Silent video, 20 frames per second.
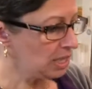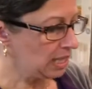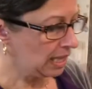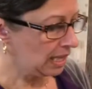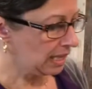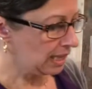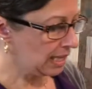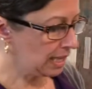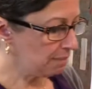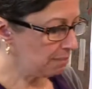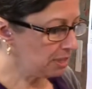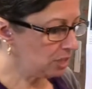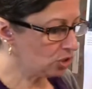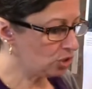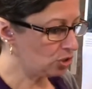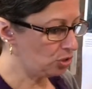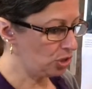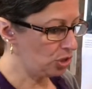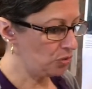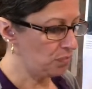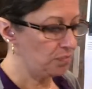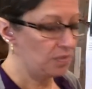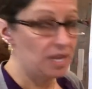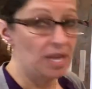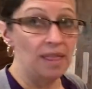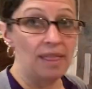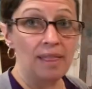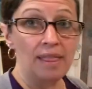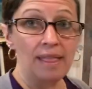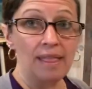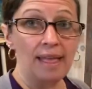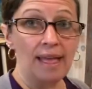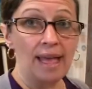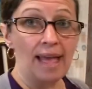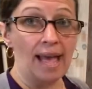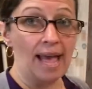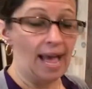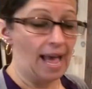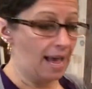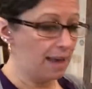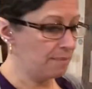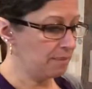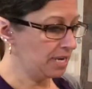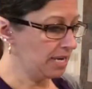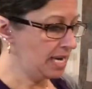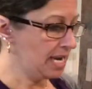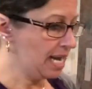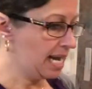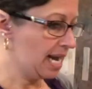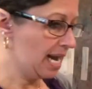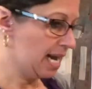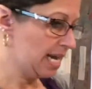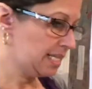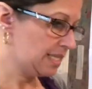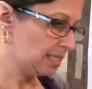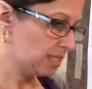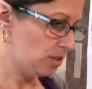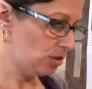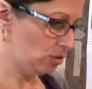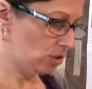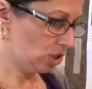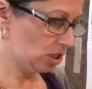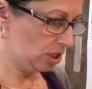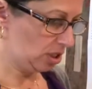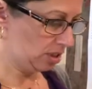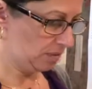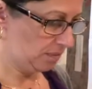let me show you. I'm gonna ask you to